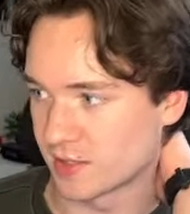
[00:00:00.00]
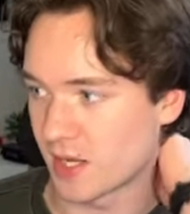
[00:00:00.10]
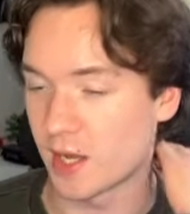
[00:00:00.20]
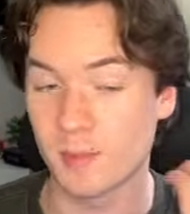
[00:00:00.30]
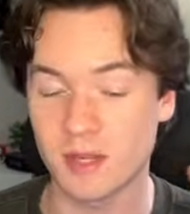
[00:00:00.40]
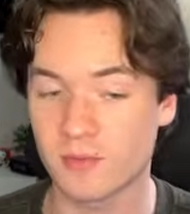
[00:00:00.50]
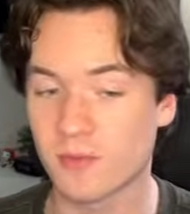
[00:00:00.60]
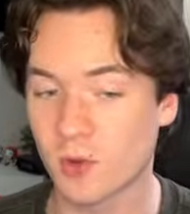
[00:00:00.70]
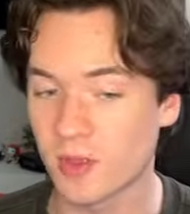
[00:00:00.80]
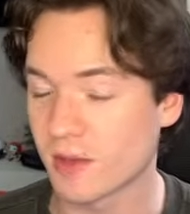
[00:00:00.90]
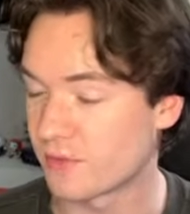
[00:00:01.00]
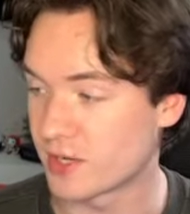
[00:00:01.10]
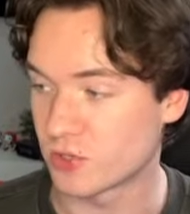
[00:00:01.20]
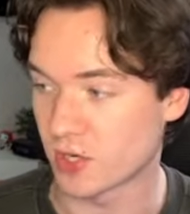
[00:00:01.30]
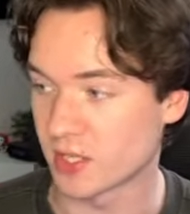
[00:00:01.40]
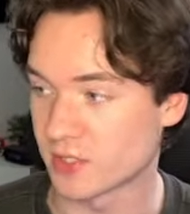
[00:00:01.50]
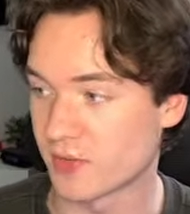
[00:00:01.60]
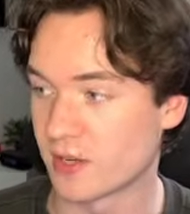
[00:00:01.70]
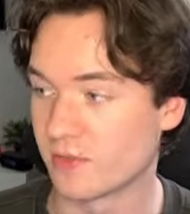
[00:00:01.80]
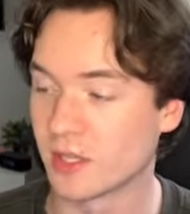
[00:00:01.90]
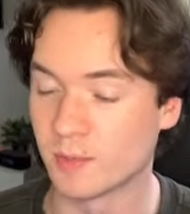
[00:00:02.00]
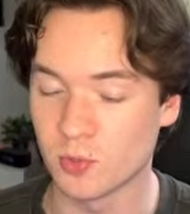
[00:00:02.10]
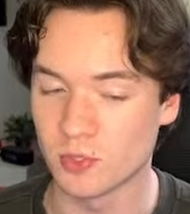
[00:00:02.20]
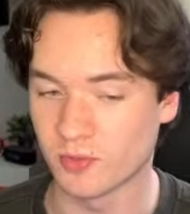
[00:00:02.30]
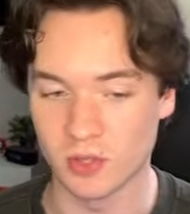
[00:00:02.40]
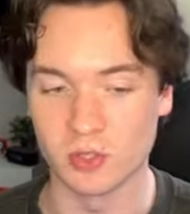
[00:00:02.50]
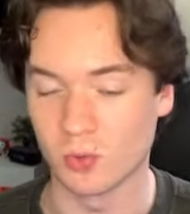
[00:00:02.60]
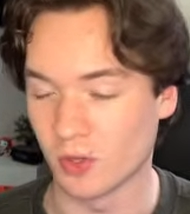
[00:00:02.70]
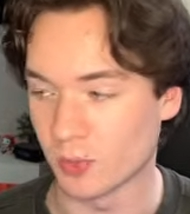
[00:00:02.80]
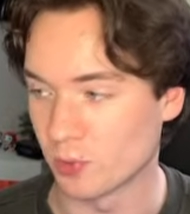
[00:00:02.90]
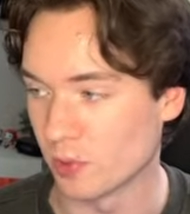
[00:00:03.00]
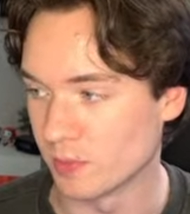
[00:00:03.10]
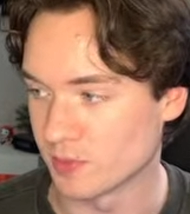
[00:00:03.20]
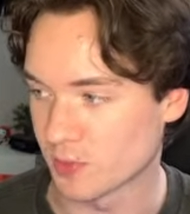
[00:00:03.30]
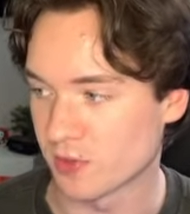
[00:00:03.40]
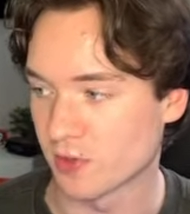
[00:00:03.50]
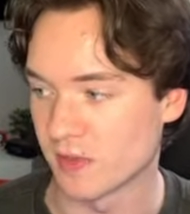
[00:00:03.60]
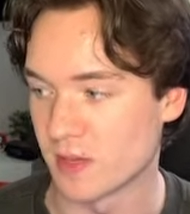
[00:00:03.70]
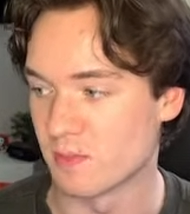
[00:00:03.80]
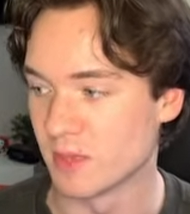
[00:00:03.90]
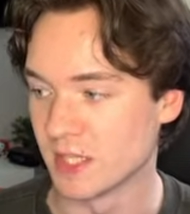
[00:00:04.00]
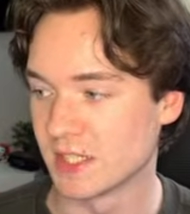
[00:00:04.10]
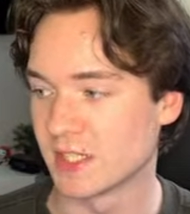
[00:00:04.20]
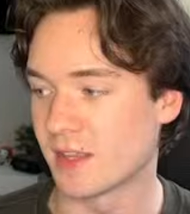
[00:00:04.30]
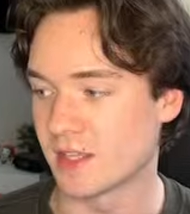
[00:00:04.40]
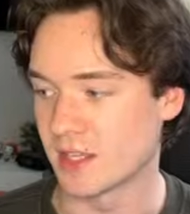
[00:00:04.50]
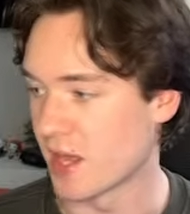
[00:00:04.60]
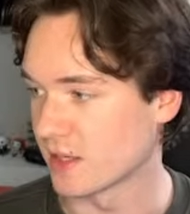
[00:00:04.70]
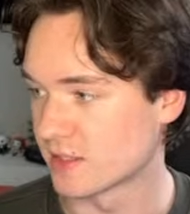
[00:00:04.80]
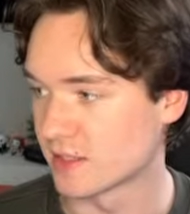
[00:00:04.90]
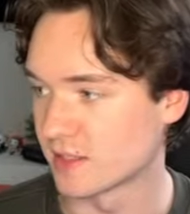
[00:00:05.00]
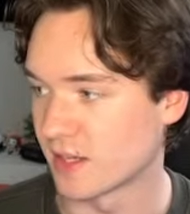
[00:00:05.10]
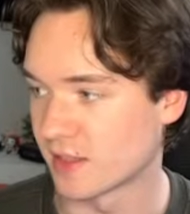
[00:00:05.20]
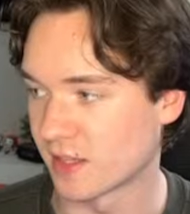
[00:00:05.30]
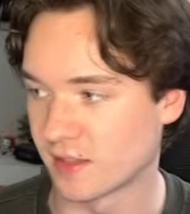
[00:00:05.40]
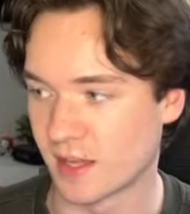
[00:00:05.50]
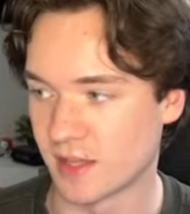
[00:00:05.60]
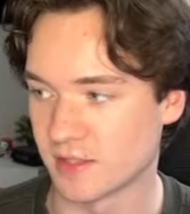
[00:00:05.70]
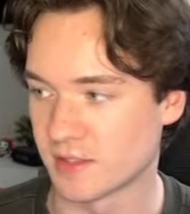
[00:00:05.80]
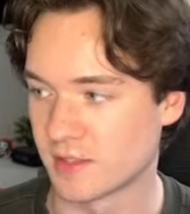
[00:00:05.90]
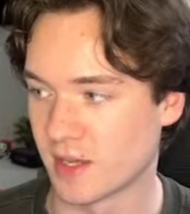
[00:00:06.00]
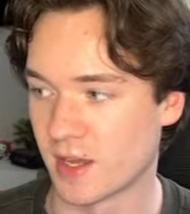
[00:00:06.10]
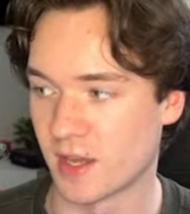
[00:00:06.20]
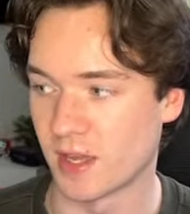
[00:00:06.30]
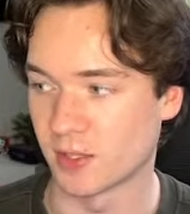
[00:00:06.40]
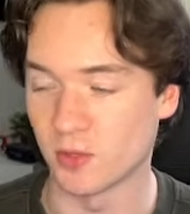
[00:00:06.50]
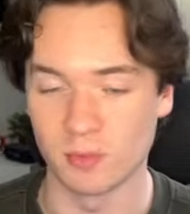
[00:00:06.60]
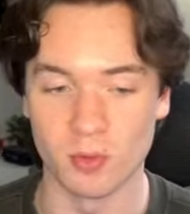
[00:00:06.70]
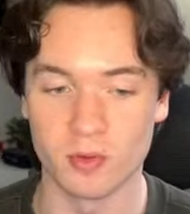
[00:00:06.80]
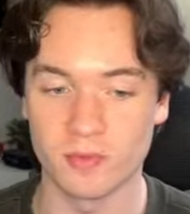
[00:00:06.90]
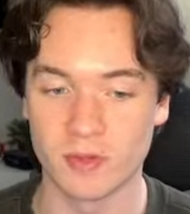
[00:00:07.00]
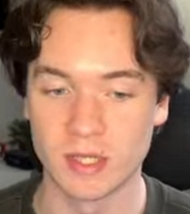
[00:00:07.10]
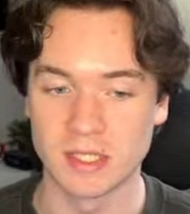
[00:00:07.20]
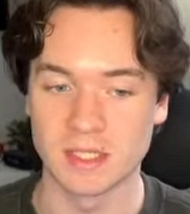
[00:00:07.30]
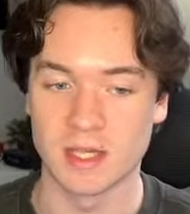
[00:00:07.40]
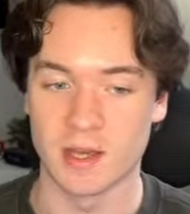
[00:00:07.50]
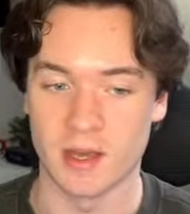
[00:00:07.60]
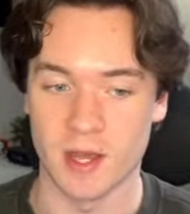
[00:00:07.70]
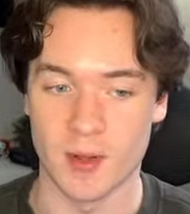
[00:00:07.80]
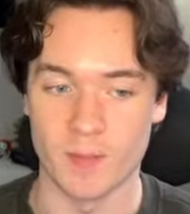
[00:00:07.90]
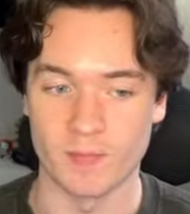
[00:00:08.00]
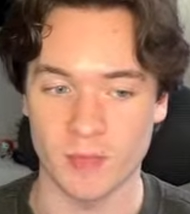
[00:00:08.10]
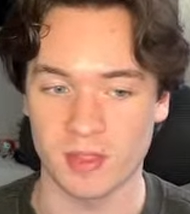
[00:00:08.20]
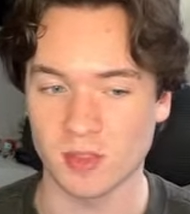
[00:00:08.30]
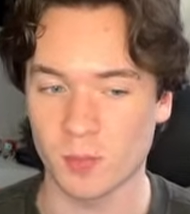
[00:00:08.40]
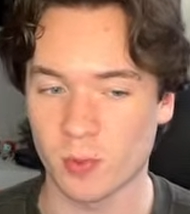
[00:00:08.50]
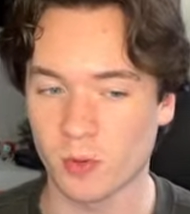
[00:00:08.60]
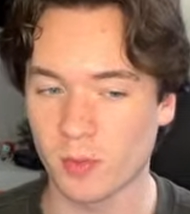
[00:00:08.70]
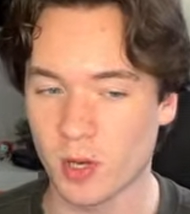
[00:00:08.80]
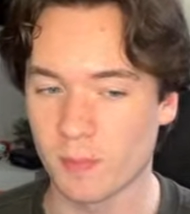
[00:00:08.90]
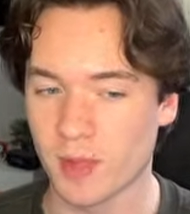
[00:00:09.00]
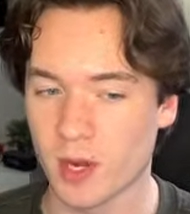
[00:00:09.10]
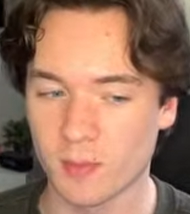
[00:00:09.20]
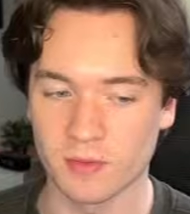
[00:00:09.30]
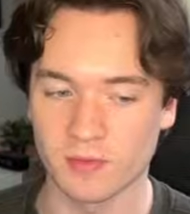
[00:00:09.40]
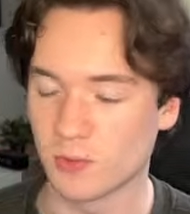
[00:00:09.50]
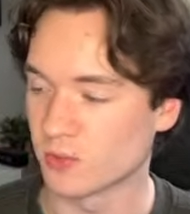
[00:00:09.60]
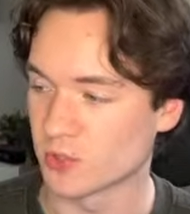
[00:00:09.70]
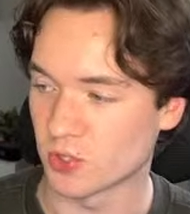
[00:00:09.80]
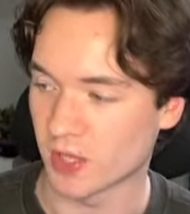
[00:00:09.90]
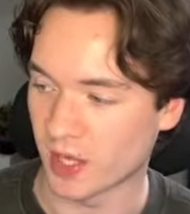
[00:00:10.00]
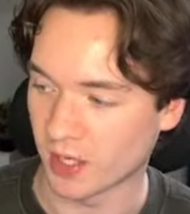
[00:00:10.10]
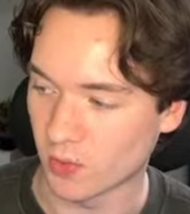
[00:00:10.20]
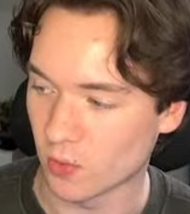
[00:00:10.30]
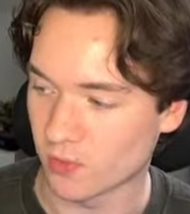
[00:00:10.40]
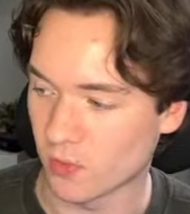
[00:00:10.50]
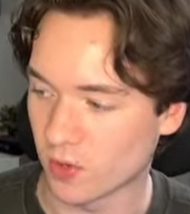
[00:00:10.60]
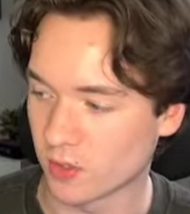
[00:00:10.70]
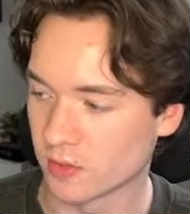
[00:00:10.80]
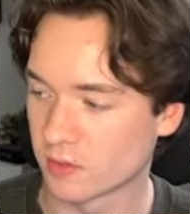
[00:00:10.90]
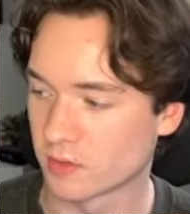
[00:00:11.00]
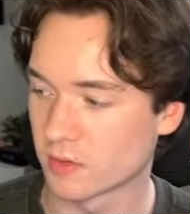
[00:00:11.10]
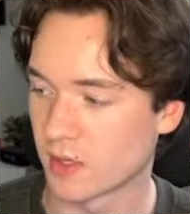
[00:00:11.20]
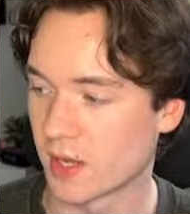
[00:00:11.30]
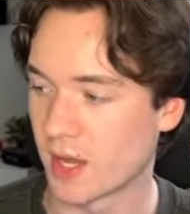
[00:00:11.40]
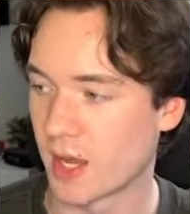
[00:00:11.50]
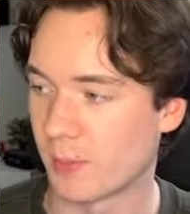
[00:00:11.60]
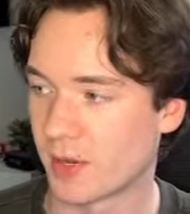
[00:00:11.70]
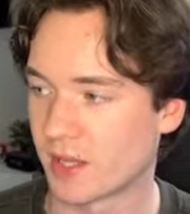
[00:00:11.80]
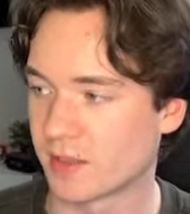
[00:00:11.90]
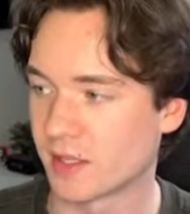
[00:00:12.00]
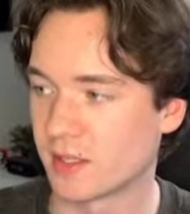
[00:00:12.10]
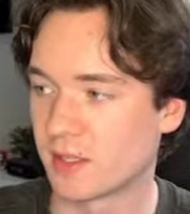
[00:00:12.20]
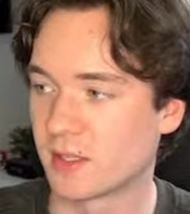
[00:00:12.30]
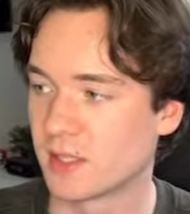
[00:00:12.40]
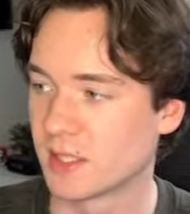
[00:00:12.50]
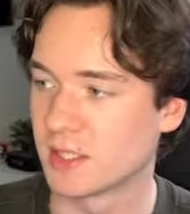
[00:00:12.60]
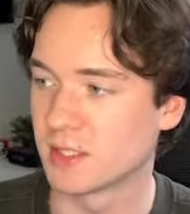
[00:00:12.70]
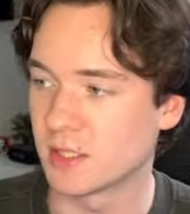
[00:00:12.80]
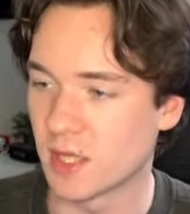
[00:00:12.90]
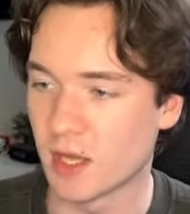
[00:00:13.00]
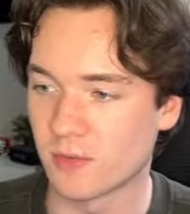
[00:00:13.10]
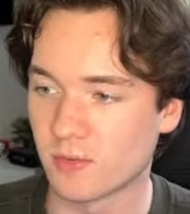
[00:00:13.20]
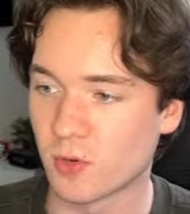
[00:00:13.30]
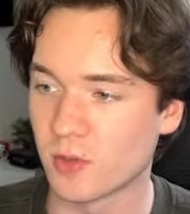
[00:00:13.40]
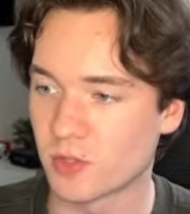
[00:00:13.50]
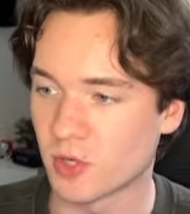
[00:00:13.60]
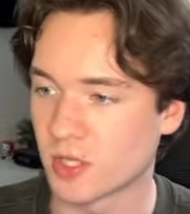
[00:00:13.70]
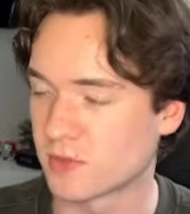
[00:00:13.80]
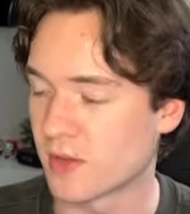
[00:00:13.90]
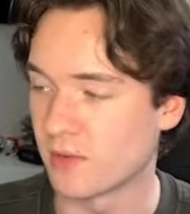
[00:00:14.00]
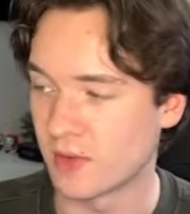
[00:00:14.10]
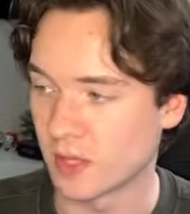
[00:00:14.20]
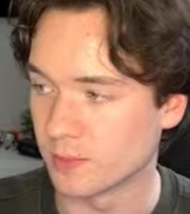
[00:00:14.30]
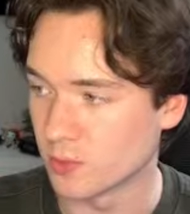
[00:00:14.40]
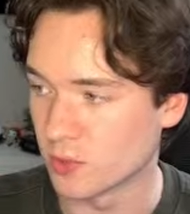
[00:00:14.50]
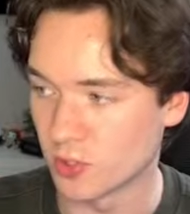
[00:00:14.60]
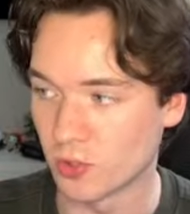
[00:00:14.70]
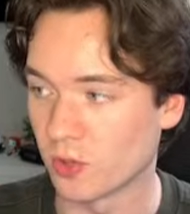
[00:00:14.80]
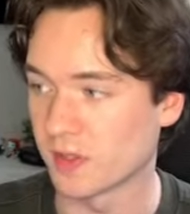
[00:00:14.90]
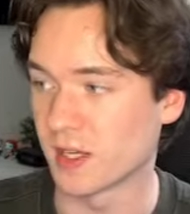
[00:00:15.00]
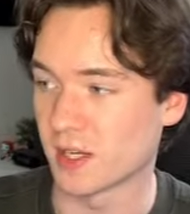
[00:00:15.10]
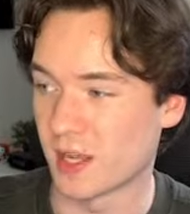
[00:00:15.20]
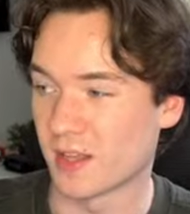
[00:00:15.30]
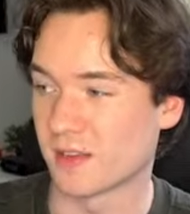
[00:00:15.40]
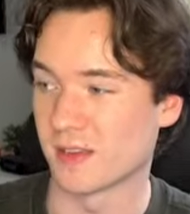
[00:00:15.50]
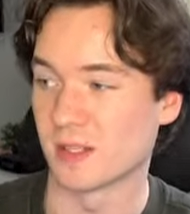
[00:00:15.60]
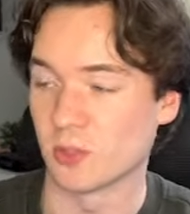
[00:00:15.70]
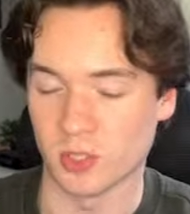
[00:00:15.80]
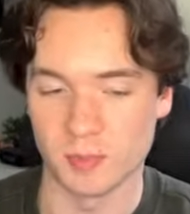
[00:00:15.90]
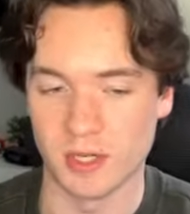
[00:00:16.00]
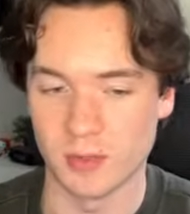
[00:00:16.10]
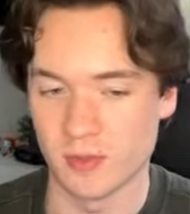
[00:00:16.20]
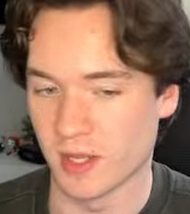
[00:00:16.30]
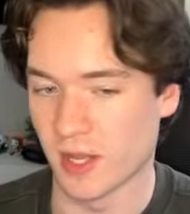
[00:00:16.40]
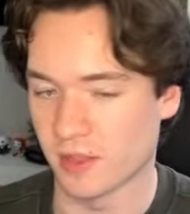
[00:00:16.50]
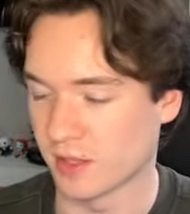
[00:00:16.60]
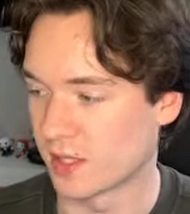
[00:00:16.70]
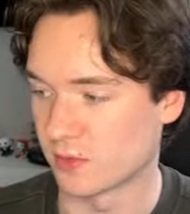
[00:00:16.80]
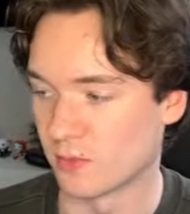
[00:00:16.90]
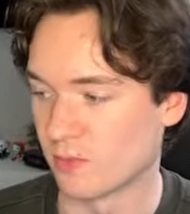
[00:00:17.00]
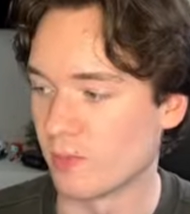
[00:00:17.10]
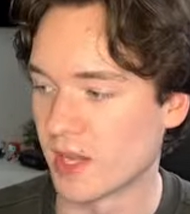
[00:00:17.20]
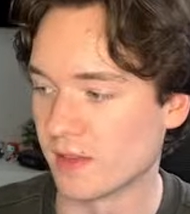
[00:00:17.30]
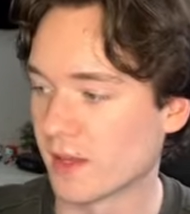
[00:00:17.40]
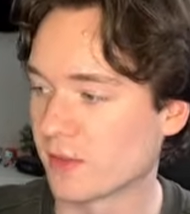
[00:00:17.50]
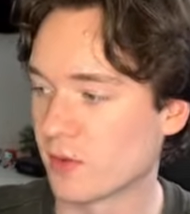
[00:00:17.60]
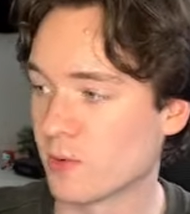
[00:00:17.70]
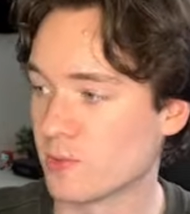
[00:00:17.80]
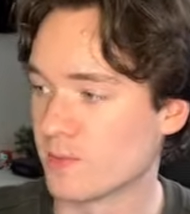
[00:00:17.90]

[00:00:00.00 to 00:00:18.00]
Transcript: I mean, if you've got that free transfer available and you've got no other problems with your team, then yes, I think that is a good move. I think there probably are better midfielders you can go for, but I think, yeah, if you've got the transfer available and you're not taking a hit to take Lookman out, then I don't mind it at all.